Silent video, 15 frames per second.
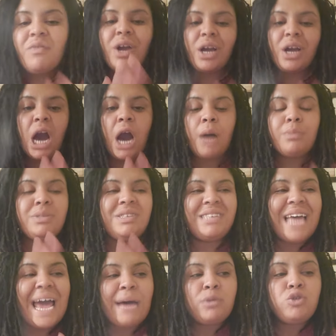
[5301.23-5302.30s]
it comes
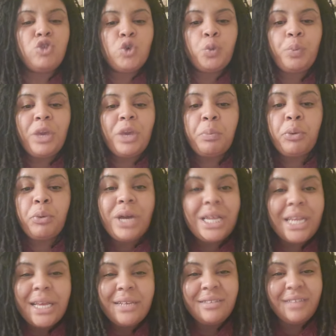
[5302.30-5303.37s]
down to people in
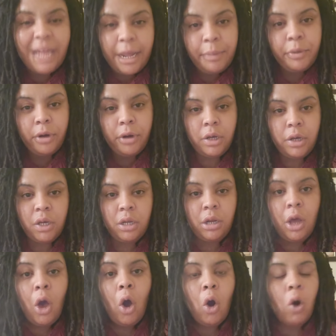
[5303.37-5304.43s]
his neighborhood
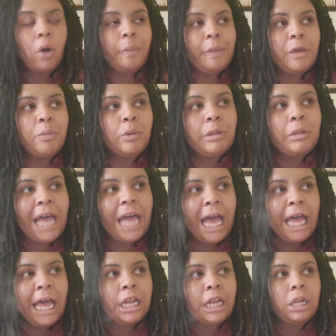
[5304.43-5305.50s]
or people
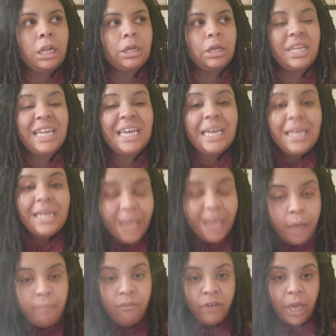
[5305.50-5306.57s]
that need
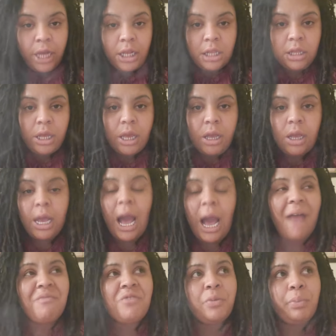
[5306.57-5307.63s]
him for anything,
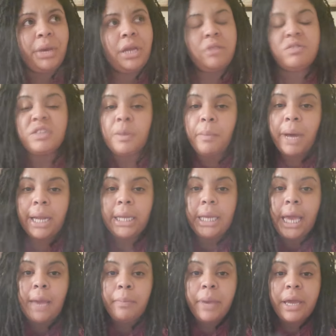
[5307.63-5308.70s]
God forbid, if somebody
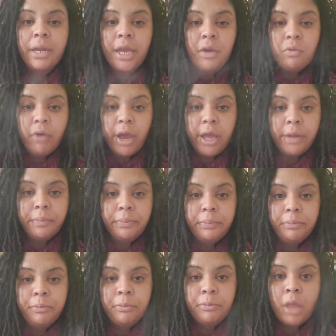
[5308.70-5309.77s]
can't pay their rent,
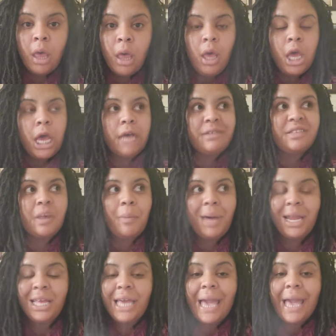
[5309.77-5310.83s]
if
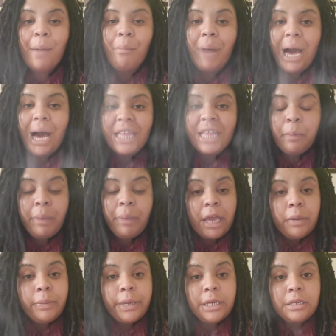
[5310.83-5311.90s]
somebody can't buy their
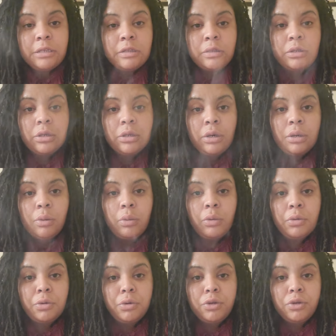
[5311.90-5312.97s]
babies
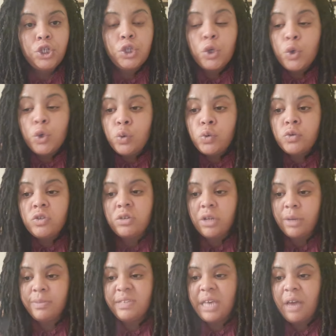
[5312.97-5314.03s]
shoes, you know
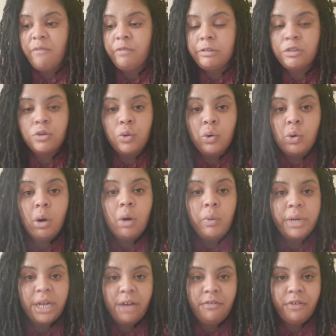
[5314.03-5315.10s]
what I'm saying, for school or
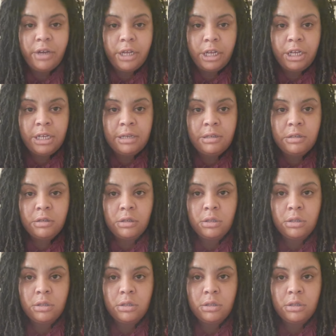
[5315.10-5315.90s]
whatever it is,